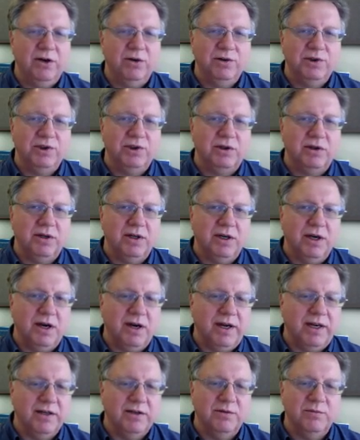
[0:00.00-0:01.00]
certain
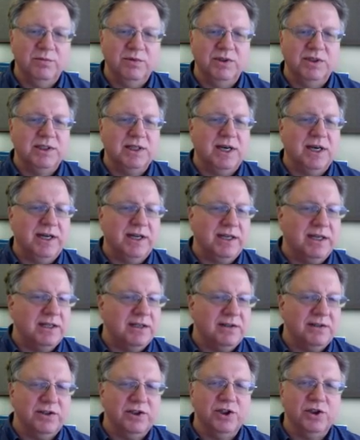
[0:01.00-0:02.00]
items, I
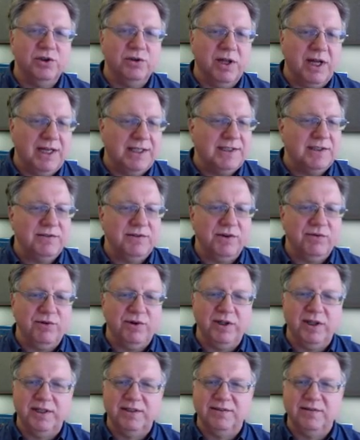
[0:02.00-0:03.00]
can do lots of
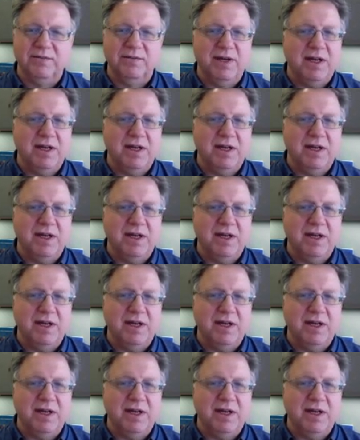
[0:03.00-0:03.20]
different things. I'm